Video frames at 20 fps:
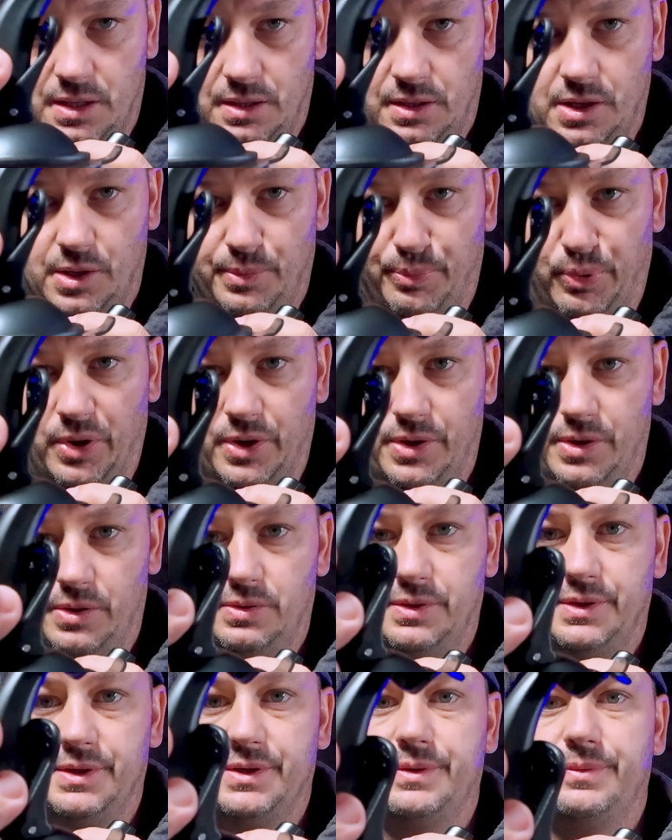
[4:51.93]

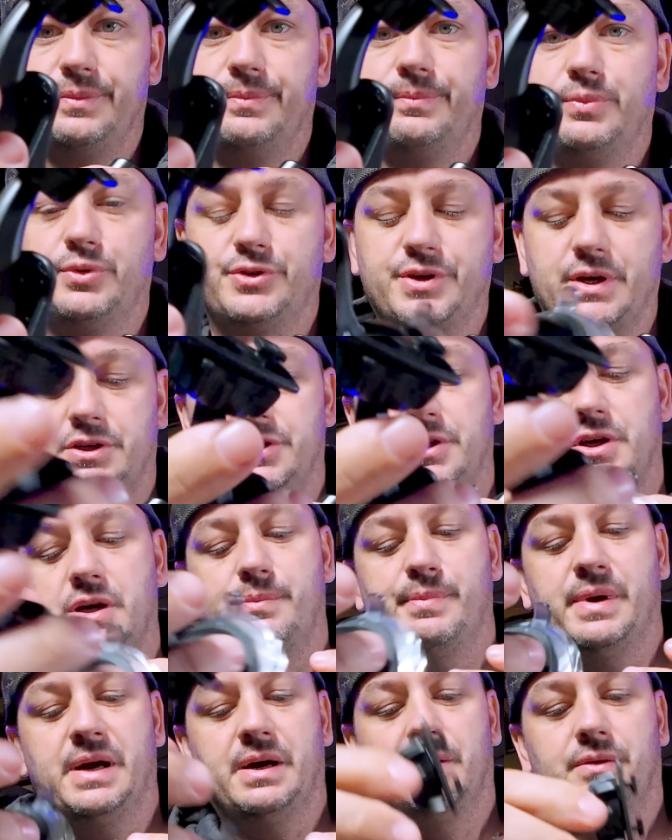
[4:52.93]
GoPro suction
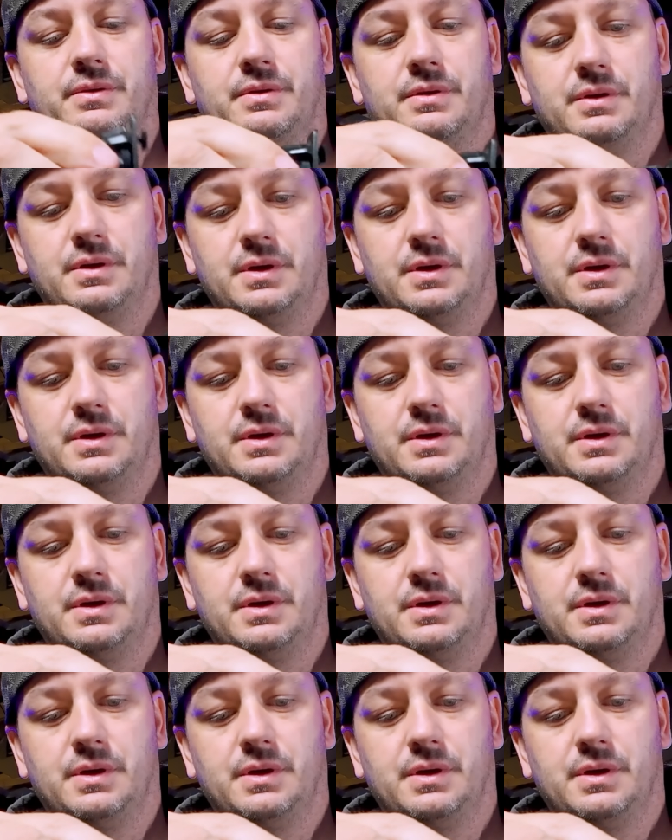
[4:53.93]
cup mount,